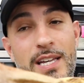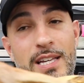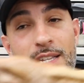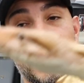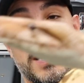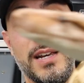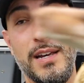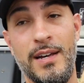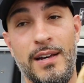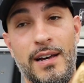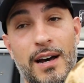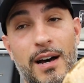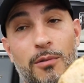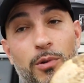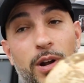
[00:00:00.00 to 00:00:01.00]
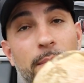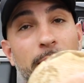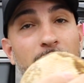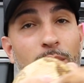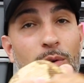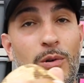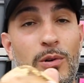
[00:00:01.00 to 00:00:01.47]
is one of
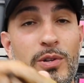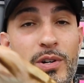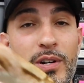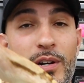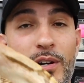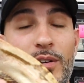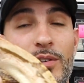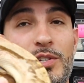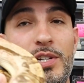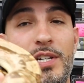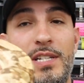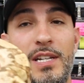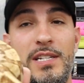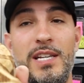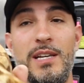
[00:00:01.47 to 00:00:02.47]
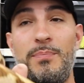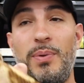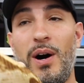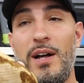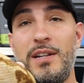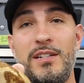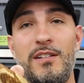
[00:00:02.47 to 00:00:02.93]
my older girls. She's a
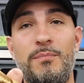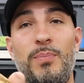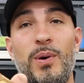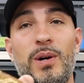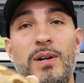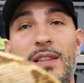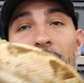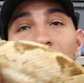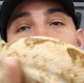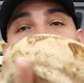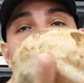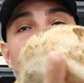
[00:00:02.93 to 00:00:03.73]
T-positive, Berkline